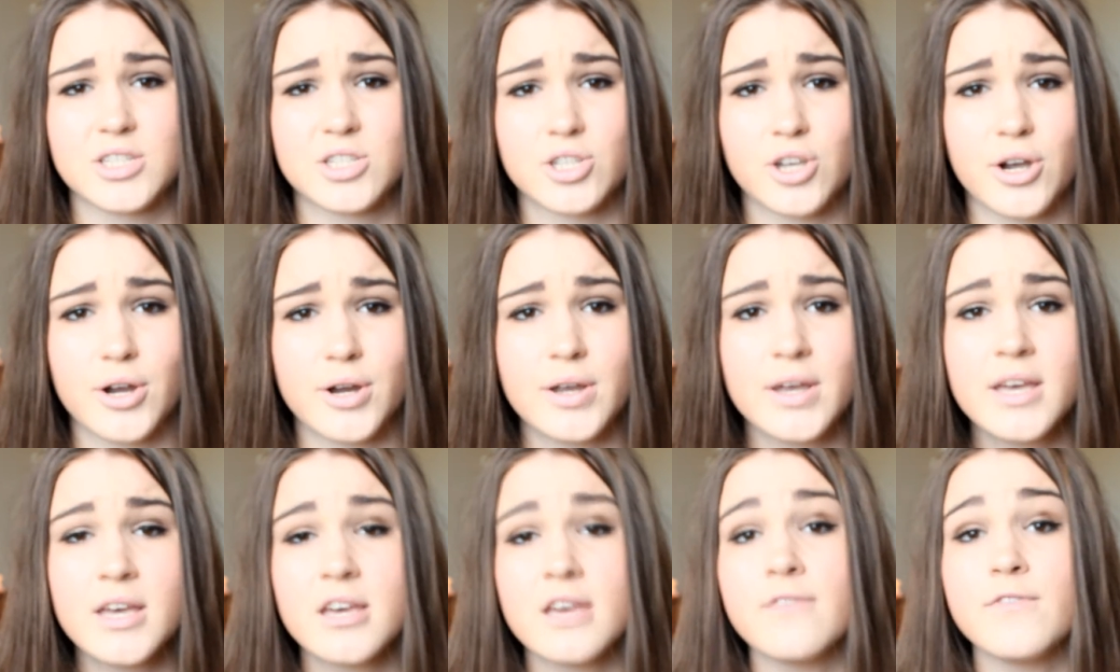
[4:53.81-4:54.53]
So
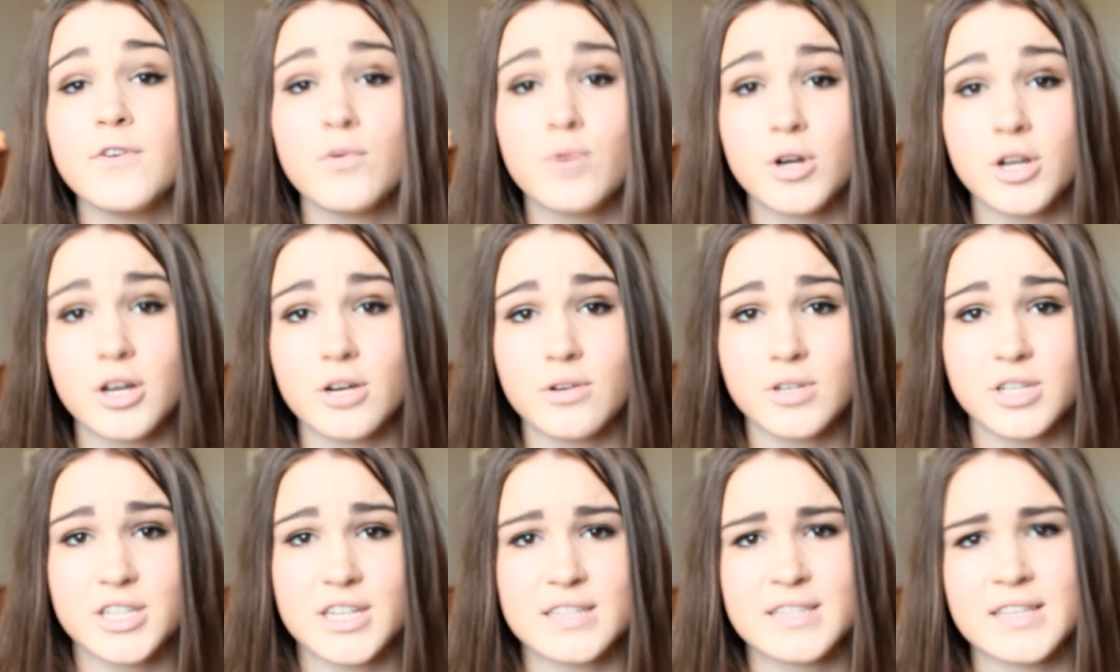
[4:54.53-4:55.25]
if you want to
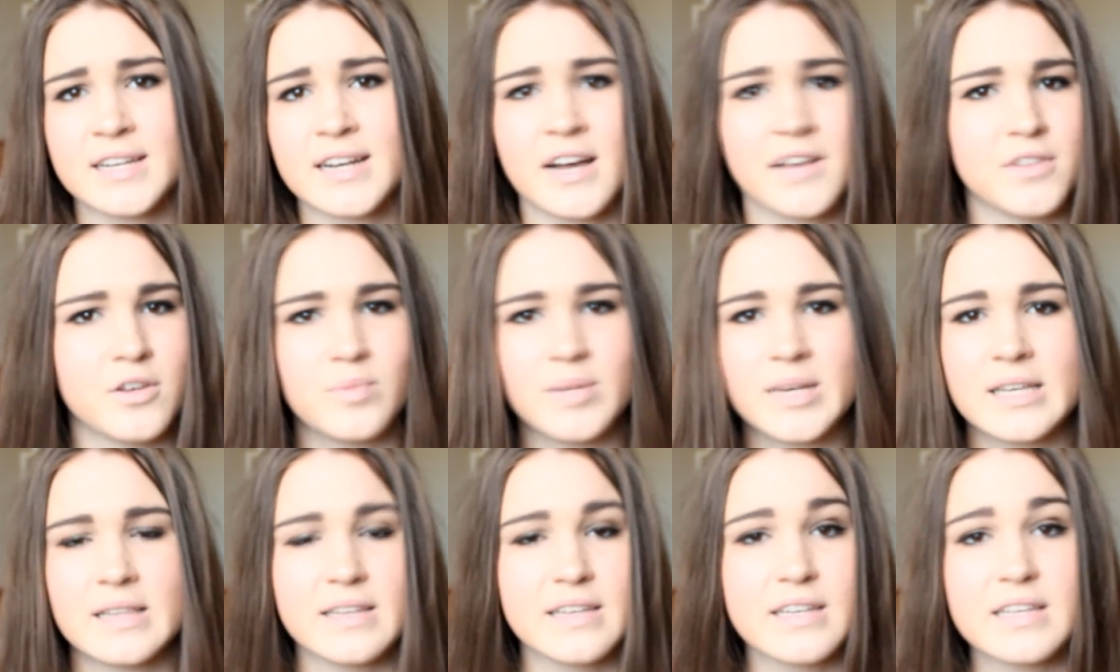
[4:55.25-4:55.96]
go and check that out, there'll
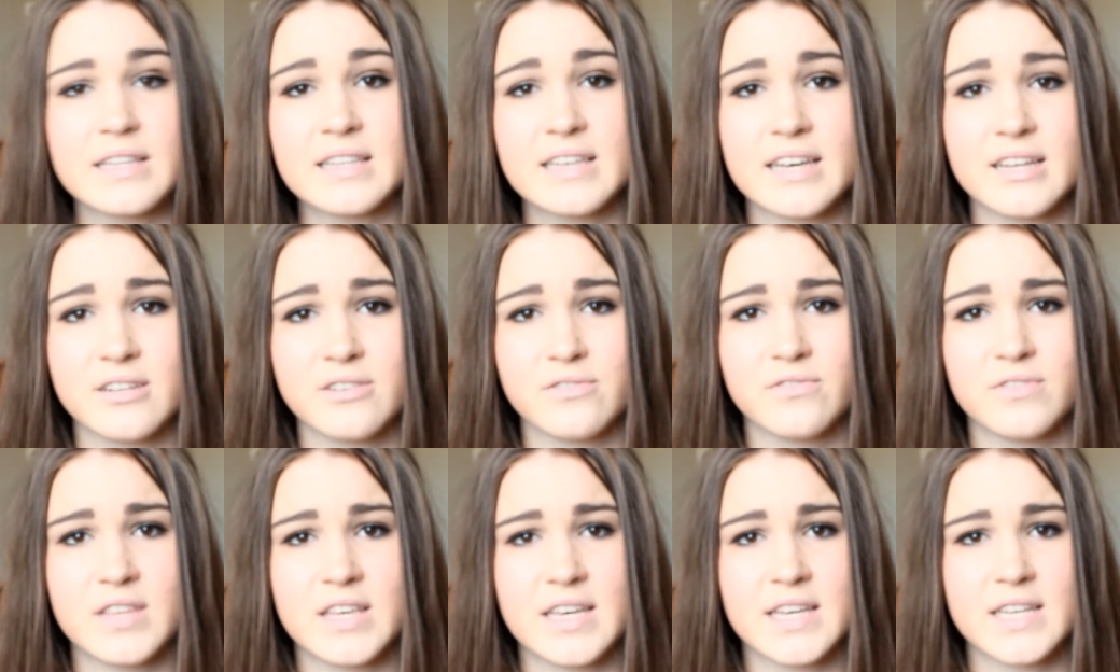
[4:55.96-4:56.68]
be a link at the end
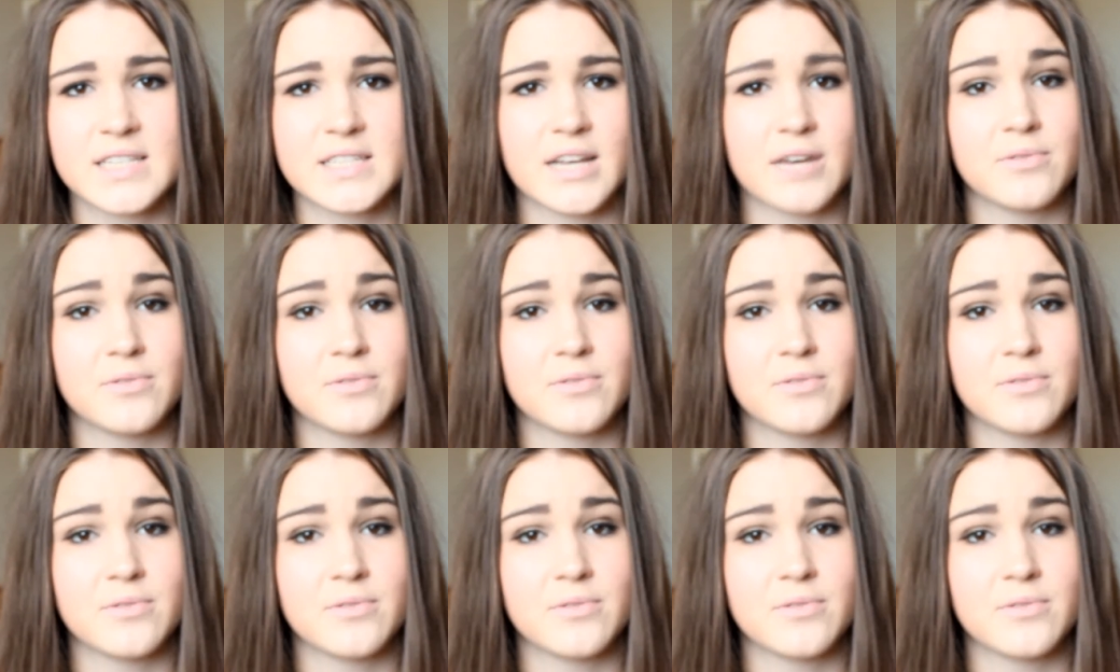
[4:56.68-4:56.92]
of this.